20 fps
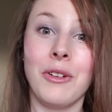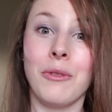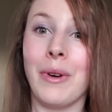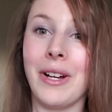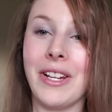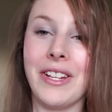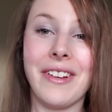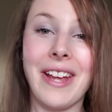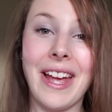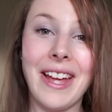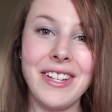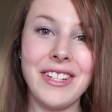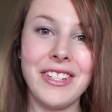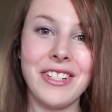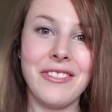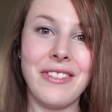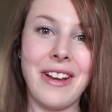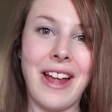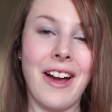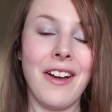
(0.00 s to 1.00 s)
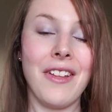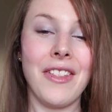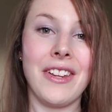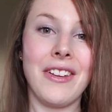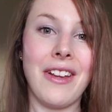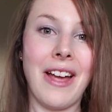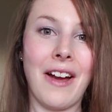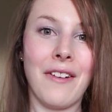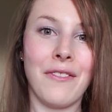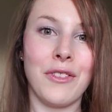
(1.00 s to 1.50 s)
What you can do now that
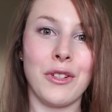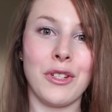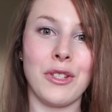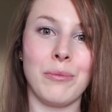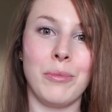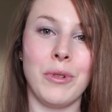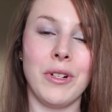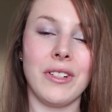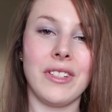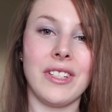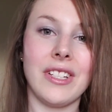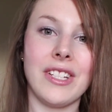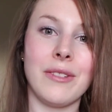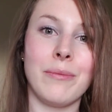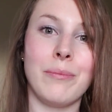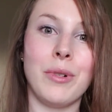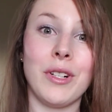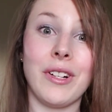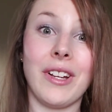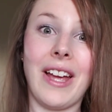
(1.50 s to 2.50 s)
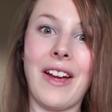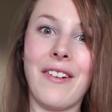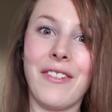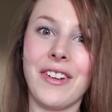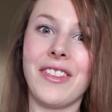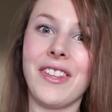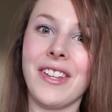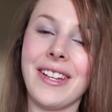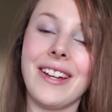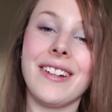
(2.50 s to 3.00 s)
you have those booked is book
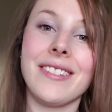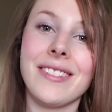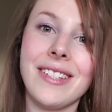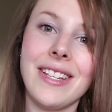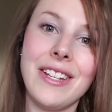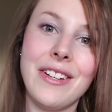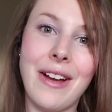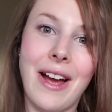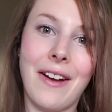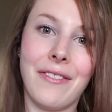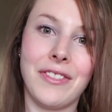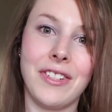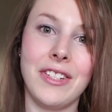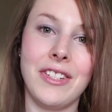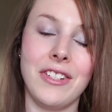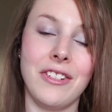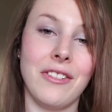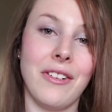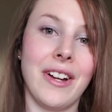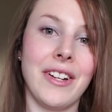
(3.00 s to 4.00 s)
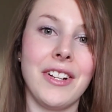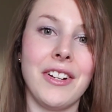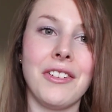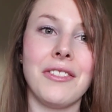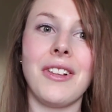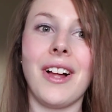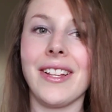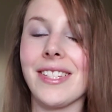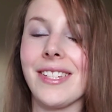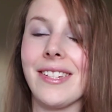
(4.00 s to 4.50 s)
everything else that you have to do. I know
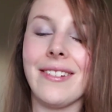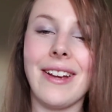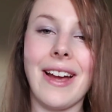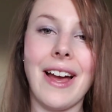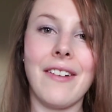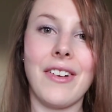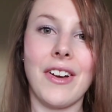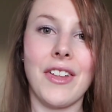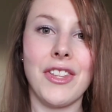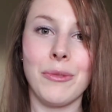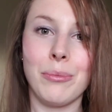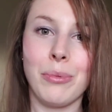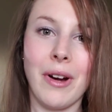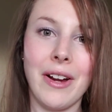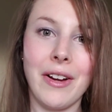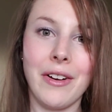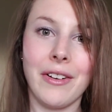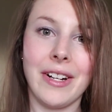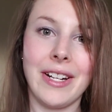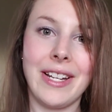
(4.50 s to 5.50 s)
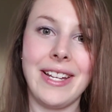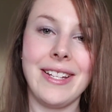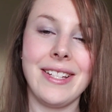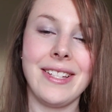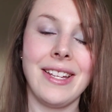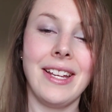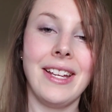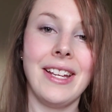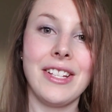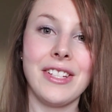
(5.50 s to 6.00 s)
lots of you have other priorities,
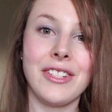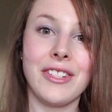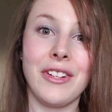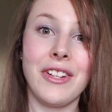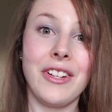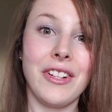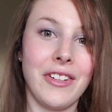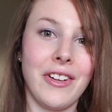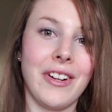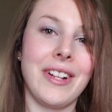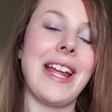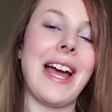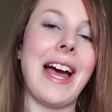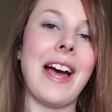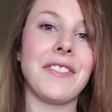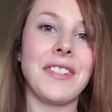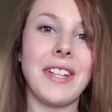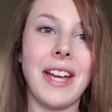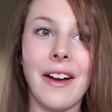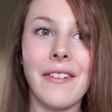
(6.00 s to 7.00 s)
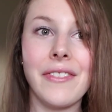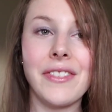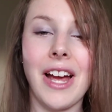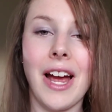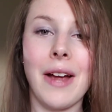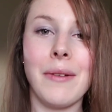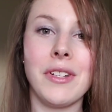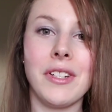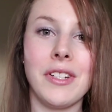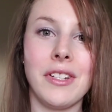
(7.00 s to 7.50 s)
so you're going to have
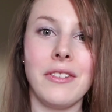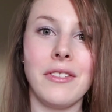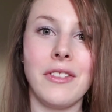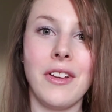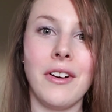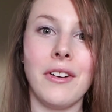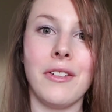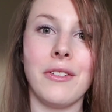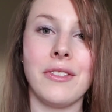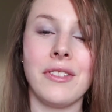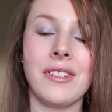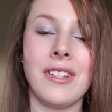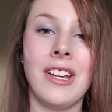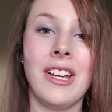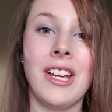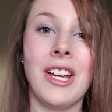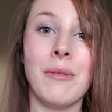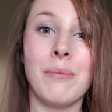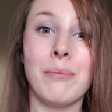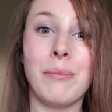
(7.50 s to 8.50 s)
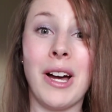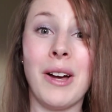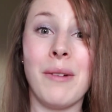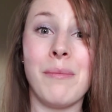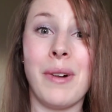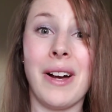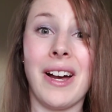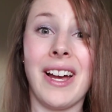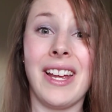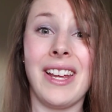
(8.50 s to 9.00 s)
time to do those, but
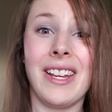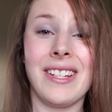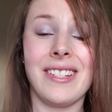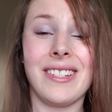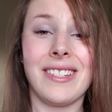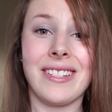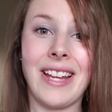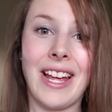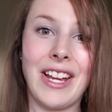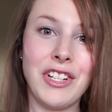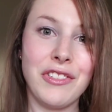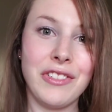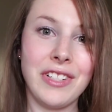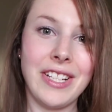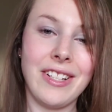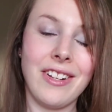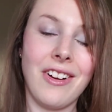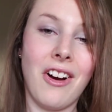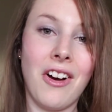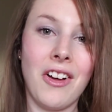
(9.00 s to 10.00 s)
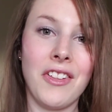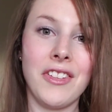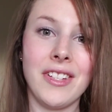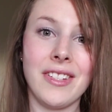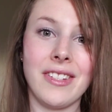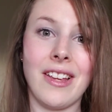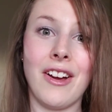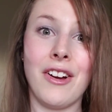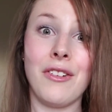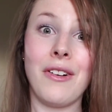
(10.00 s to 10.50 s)
by scheduling all
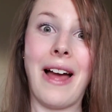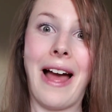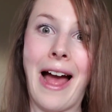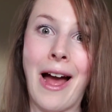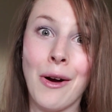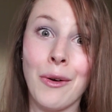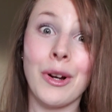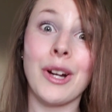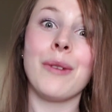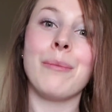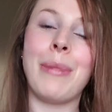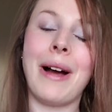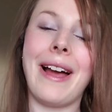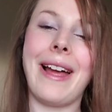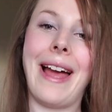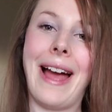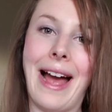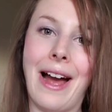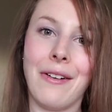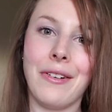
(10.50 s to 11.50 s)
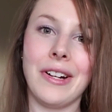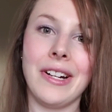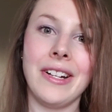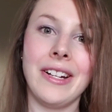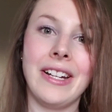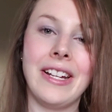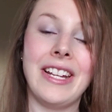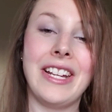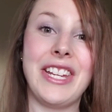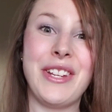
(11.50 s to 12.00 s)
this out hour by hour,
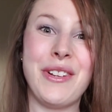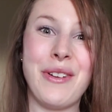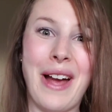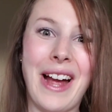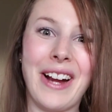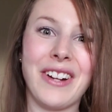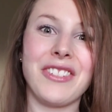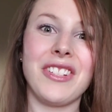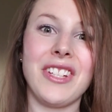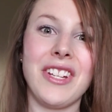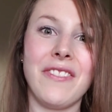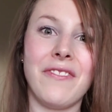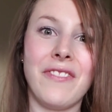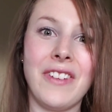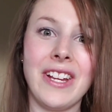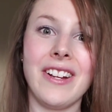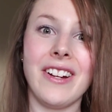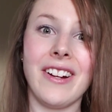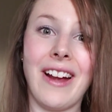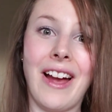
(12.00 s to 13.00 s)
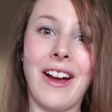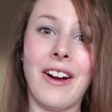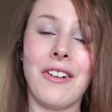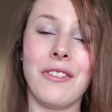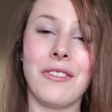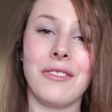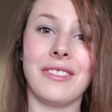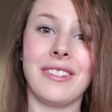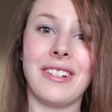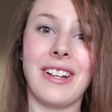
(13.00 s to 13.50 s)
you actually figure
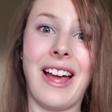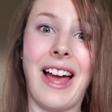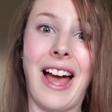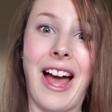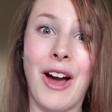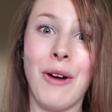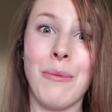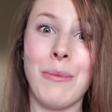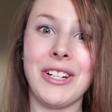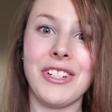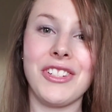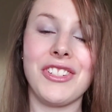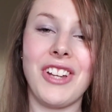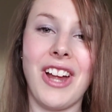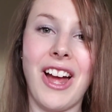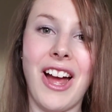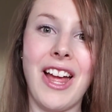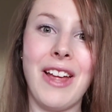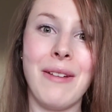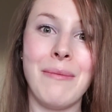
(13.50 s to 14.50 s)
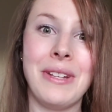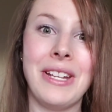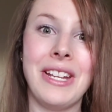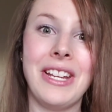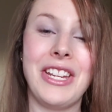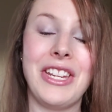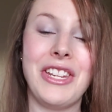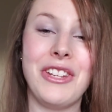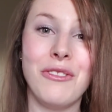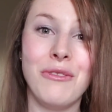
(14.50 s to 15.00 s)
out how much time
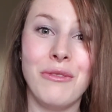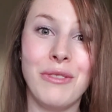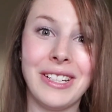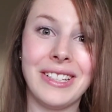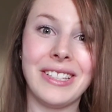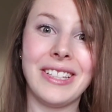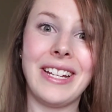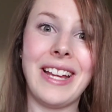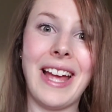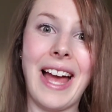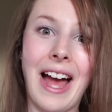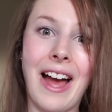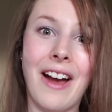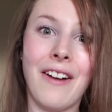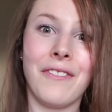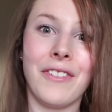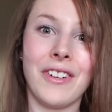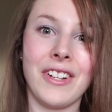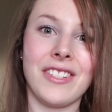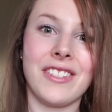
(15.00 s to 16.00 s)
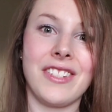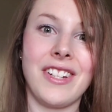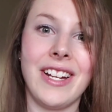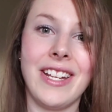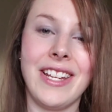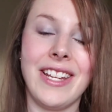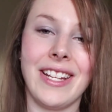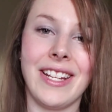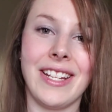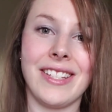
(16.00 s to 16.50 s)
you really have for
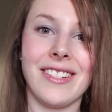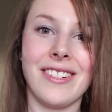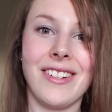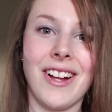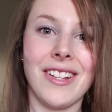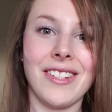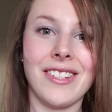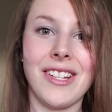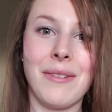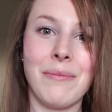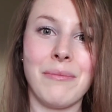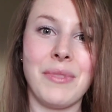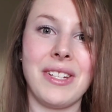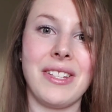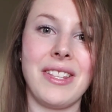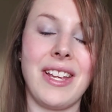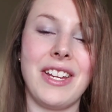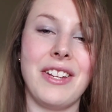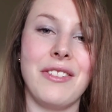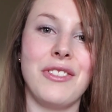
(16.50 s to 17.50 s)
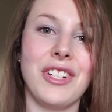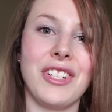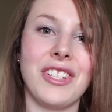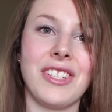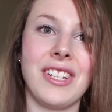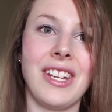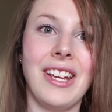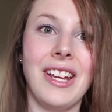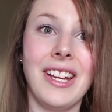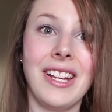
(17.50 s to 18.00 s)
studying. It's not something that you
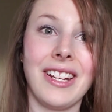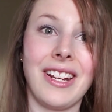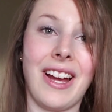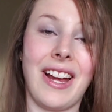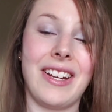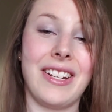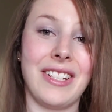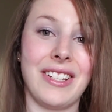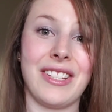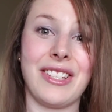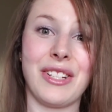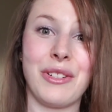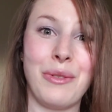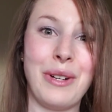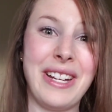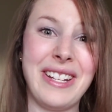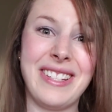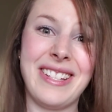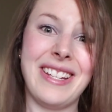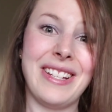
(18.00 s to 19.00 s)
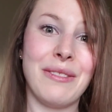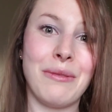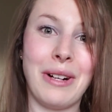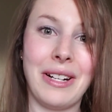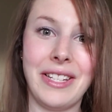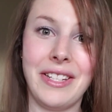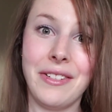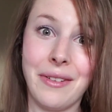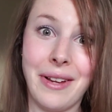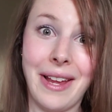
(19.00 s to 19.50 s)
just kind of squeeze in
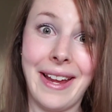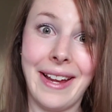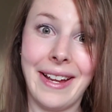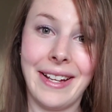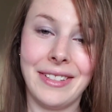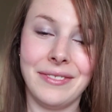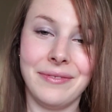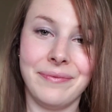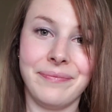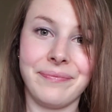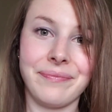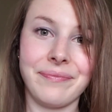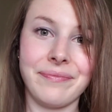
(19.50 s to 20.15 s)
when you can.